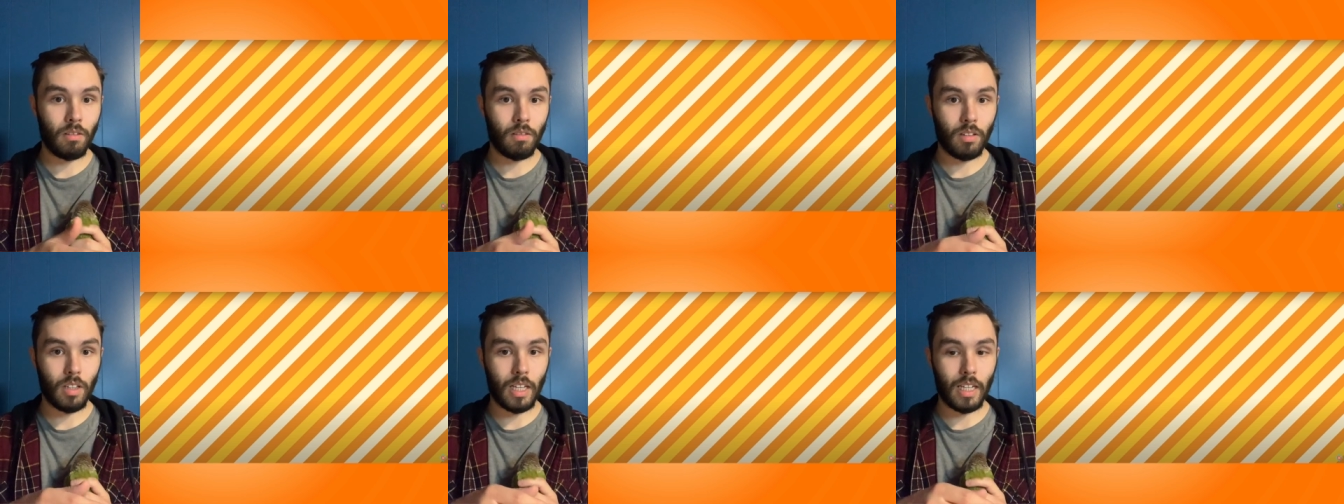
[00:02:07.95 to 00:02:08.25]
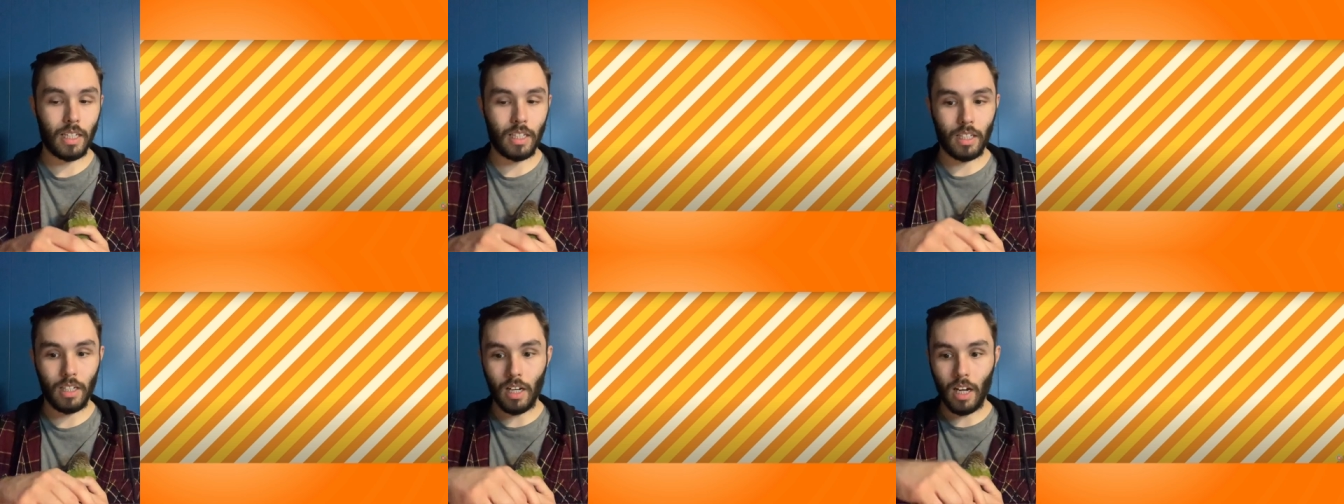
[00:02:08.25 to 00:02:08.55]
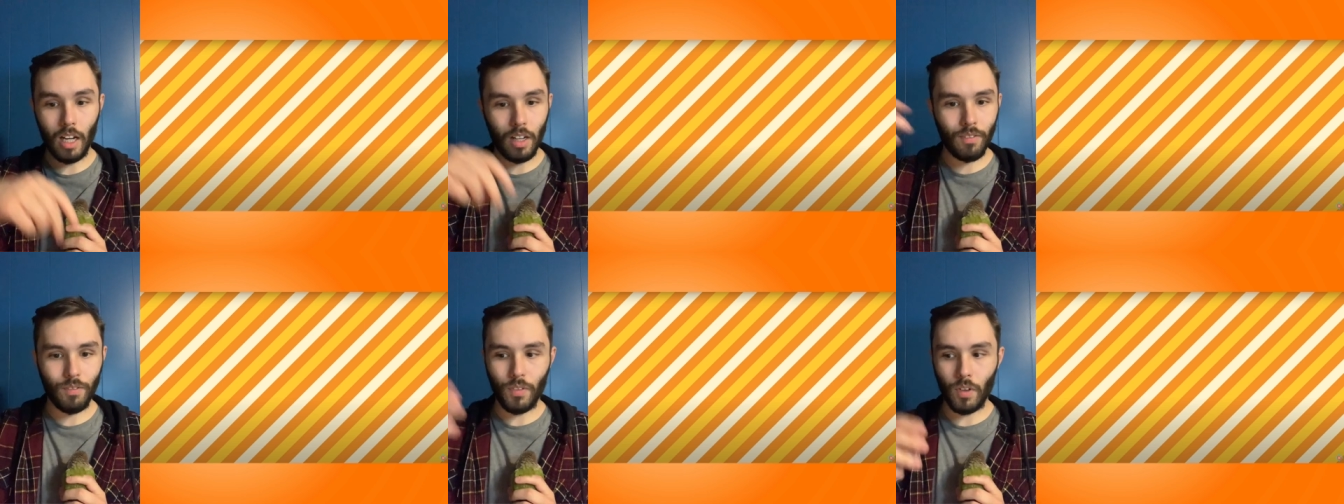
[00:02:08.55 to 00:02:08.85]
Like you
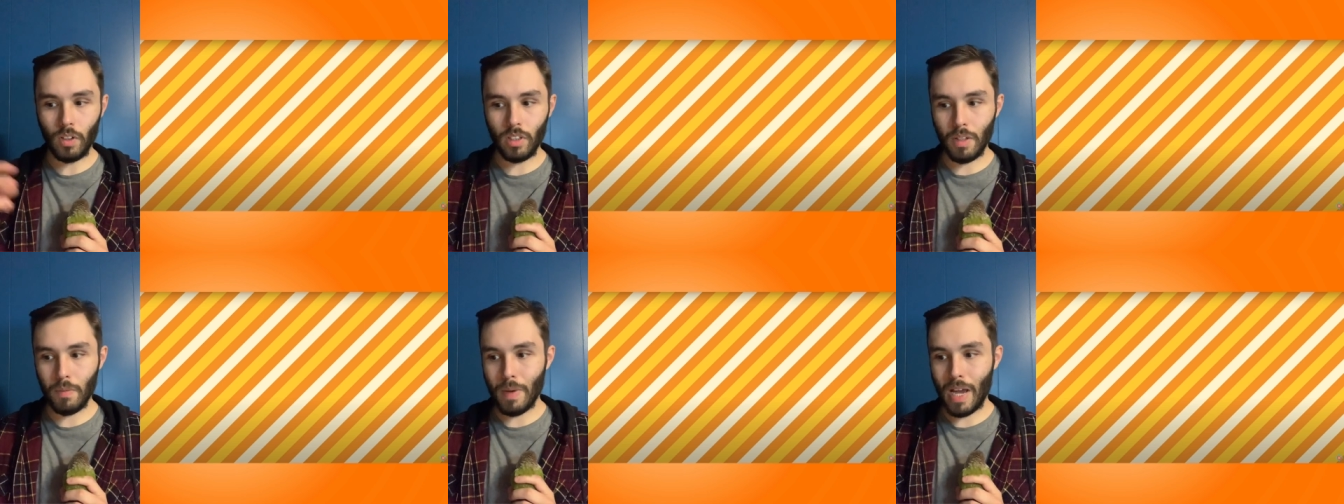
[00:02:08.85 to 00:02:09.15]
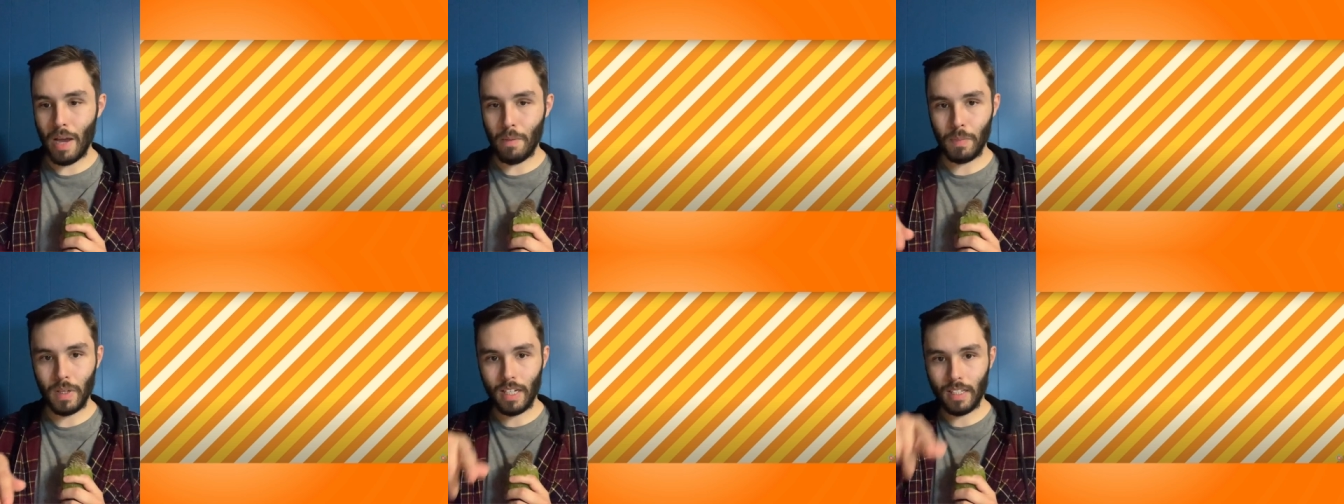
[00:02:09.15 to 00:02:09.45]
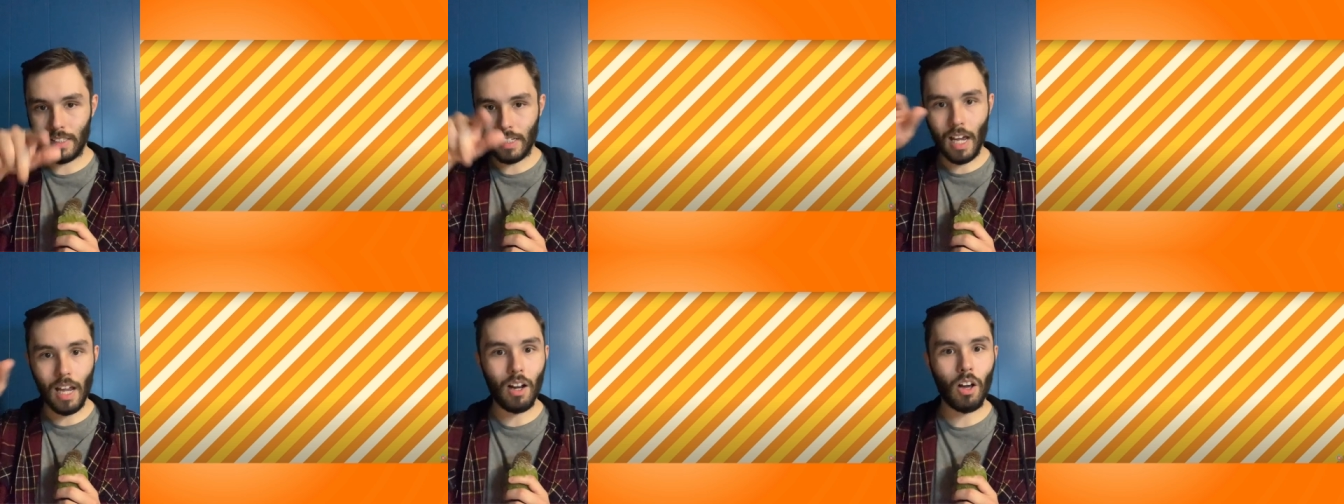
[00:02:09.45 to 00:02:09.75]
unfold the map and
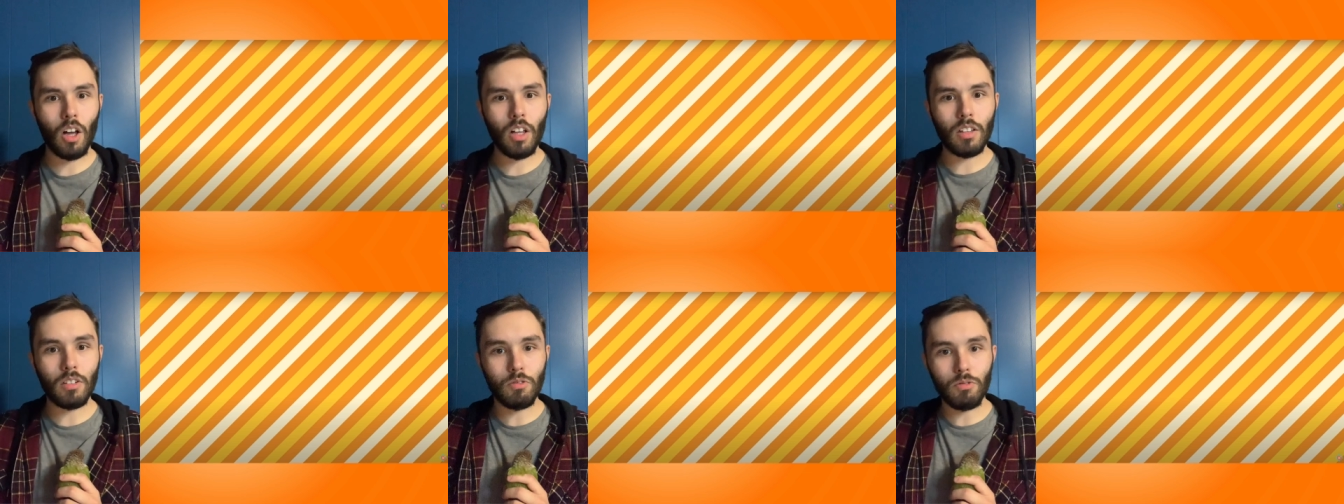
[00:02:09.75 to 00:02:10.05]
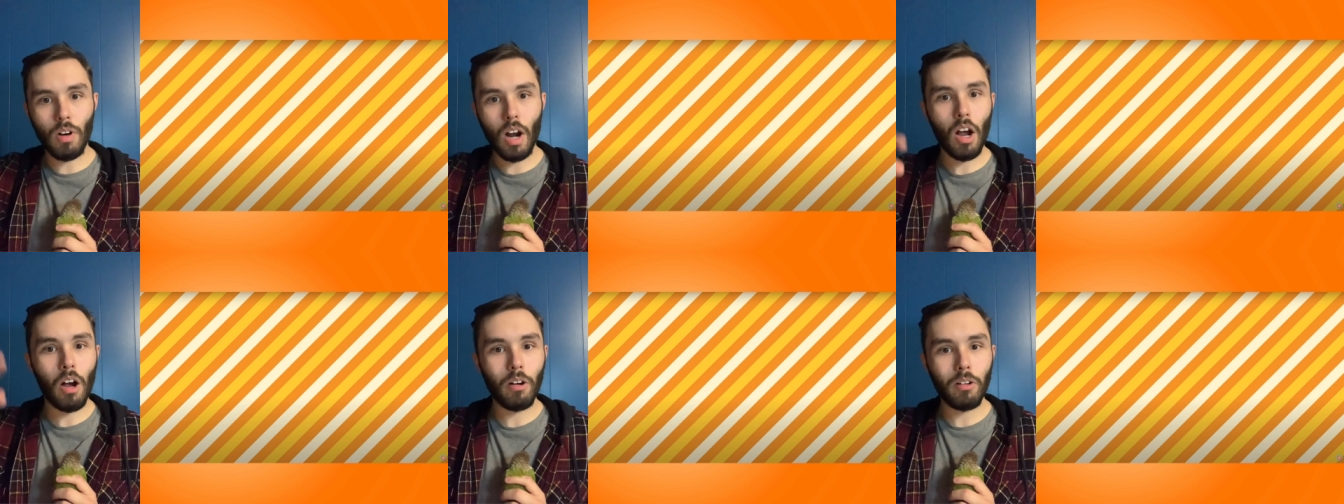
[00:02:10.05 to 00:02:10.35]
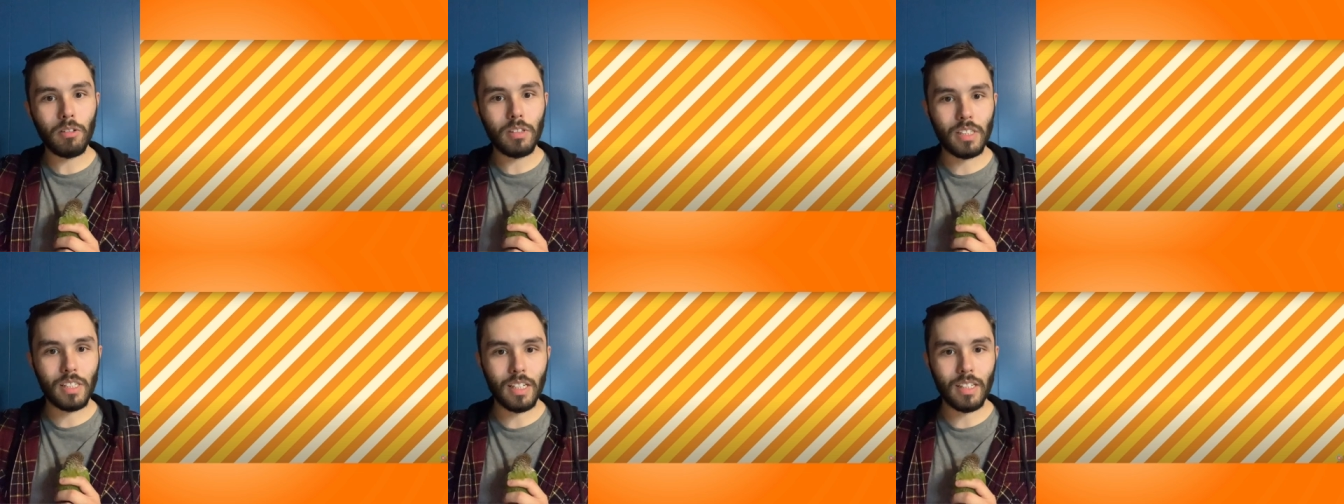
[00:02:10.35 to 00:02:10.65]
it's got all the
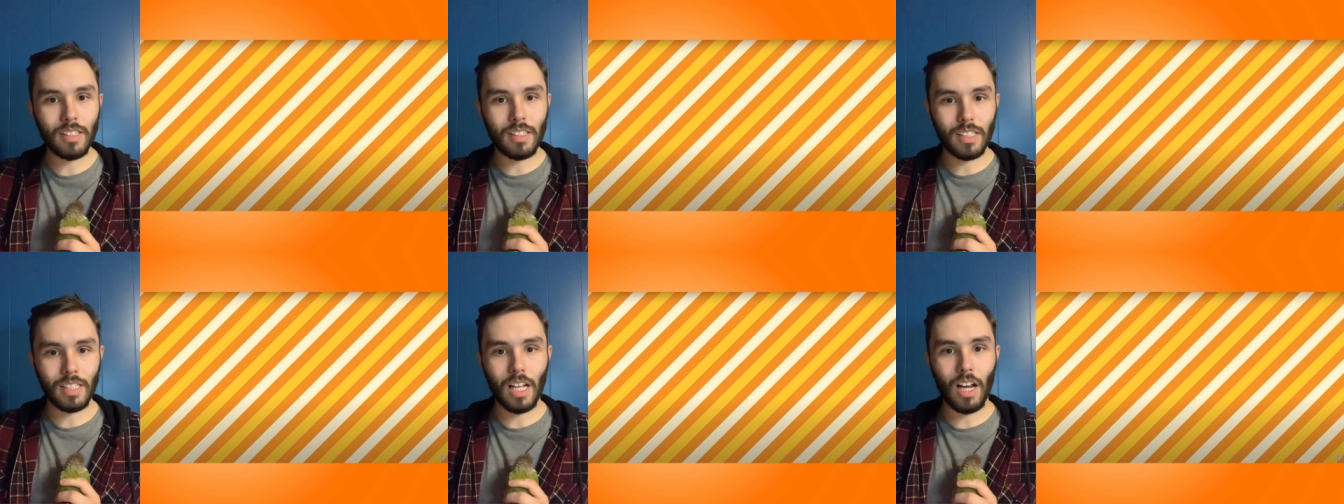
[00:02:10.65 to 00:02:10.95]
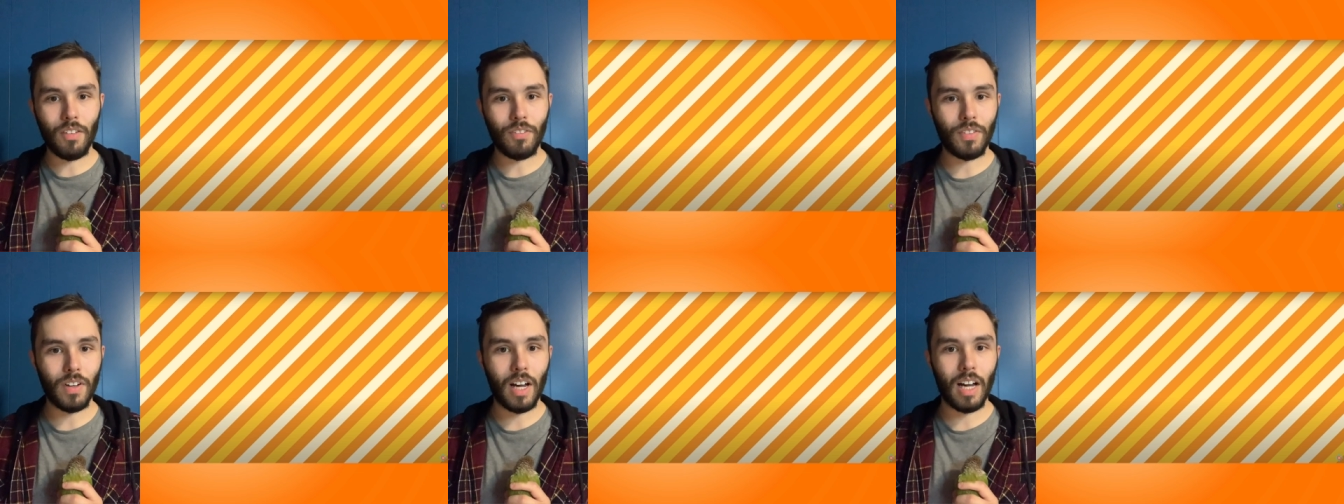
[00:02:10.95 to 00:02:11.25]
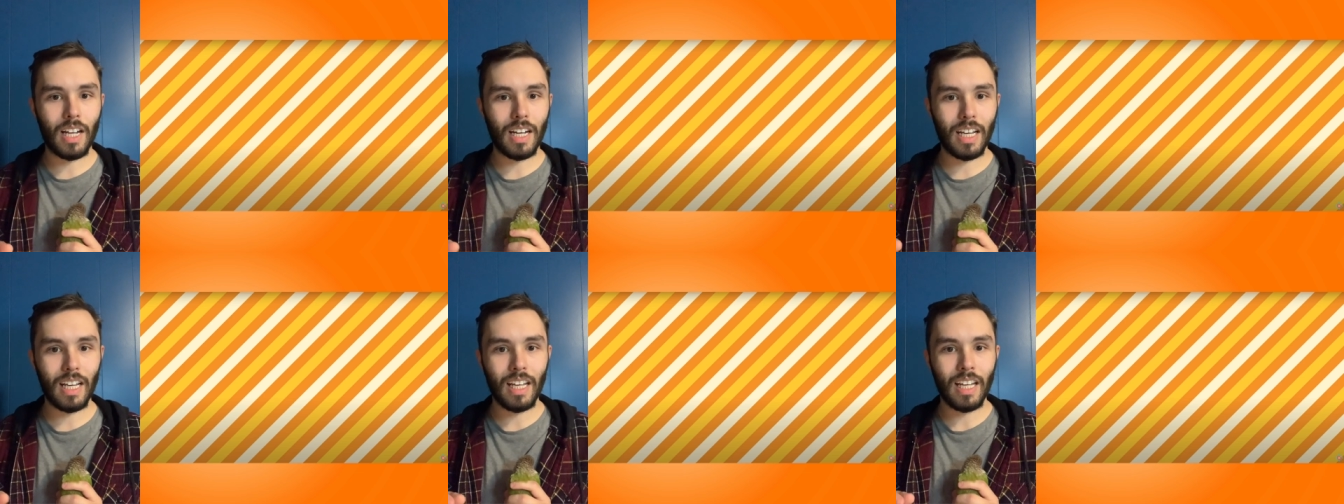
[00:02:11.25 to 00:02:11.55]
roads and stuff
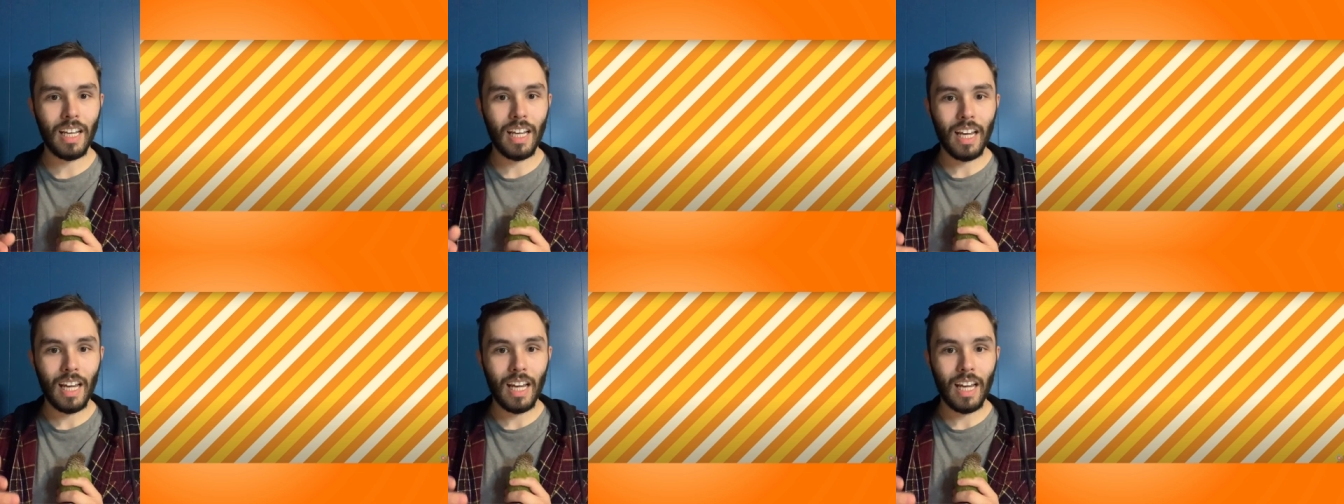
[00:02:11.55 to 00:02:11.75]
on it,